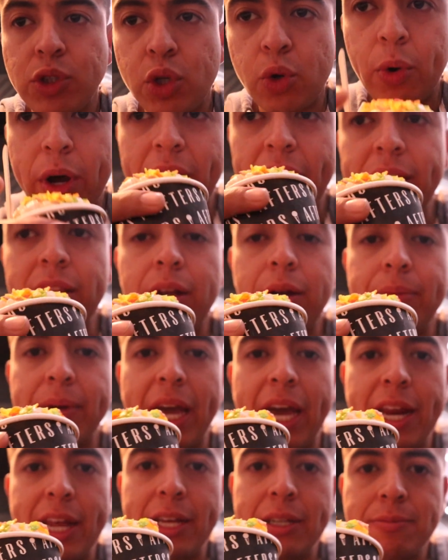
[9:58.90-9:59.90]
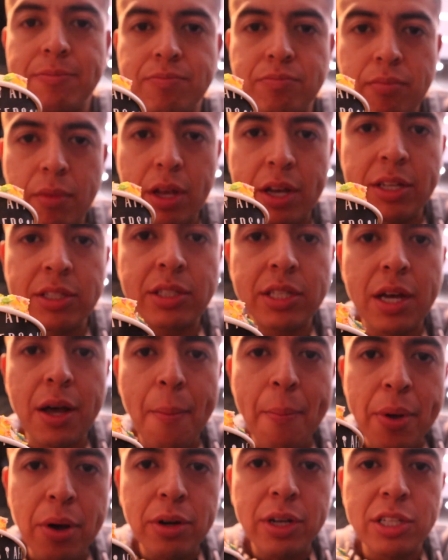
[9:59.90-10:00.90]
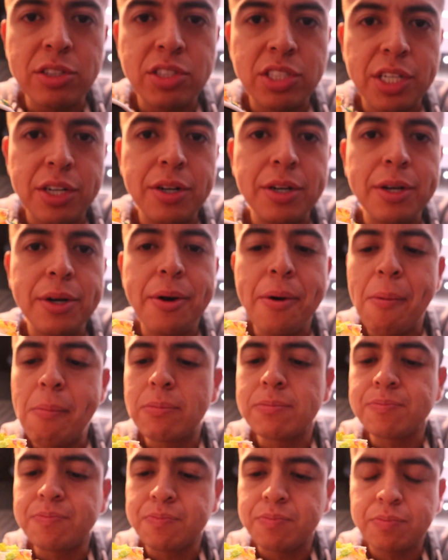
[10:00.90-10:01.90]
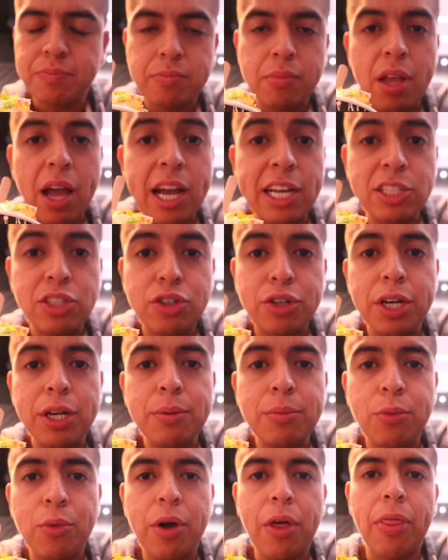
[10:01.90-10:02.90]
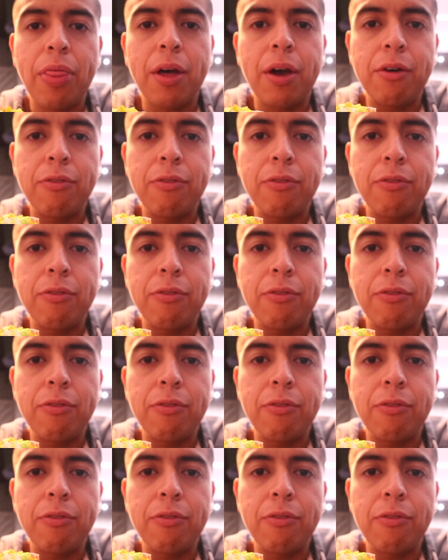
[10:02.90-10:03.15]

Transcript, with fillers: So what I ended up getting is a uh, milk and cereal ice cream with